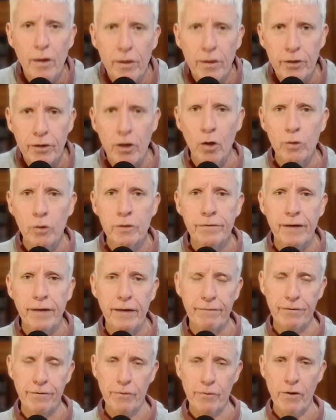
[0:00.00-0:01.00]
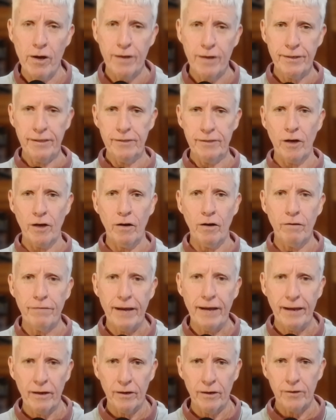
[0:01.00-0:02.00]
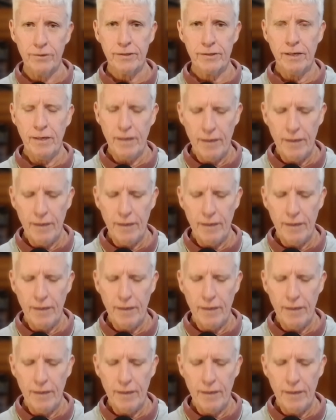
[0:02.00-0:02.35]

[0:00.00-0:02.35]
the cultivar varieties of aloes.